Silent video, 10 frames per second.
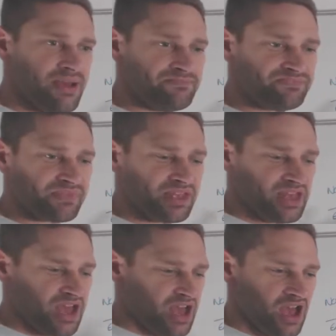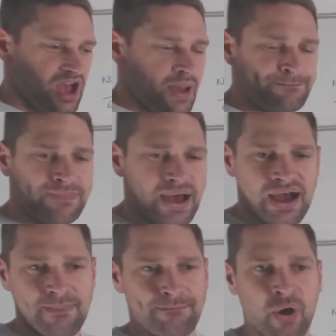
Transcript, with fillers: um, a, a, a